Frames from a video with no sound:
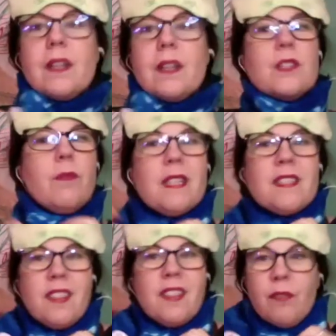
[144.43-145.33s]
So
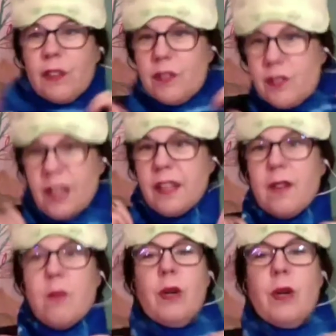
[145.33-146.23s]
basically feels like
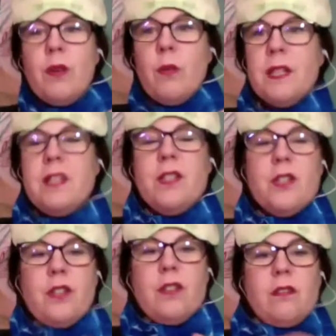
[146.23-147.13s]
I'm wearing a wet
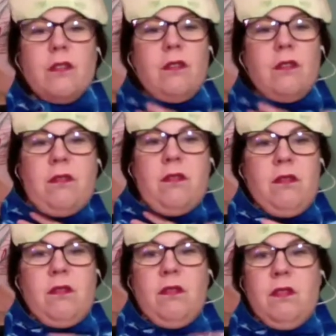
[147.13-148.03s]
t-shirt.
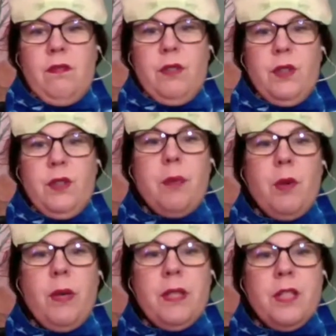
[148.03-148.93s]
Feels like I put
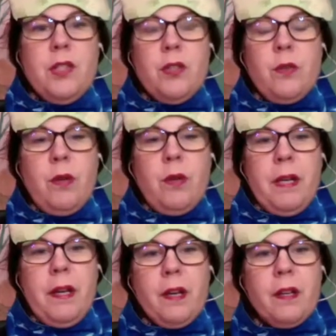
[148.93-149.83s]
a wet t-shirt around my neck.